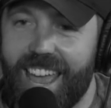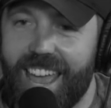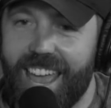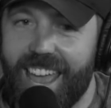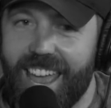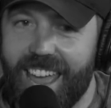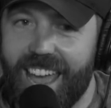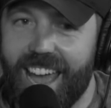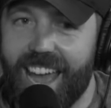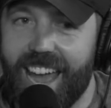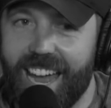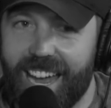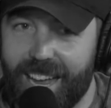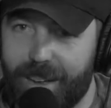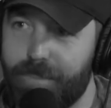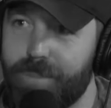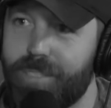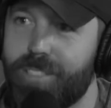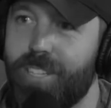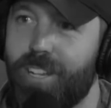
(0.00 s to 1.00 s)
It
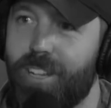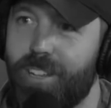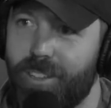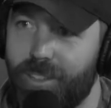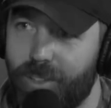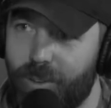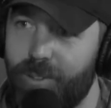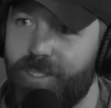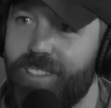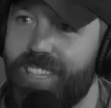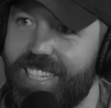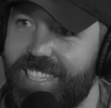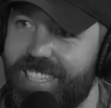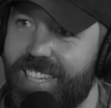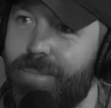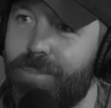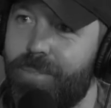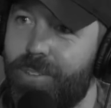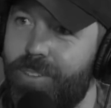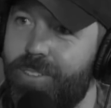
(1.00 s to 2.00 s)
absolutely
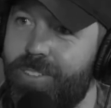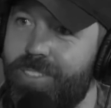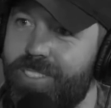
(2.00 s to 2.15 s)
slam dunked.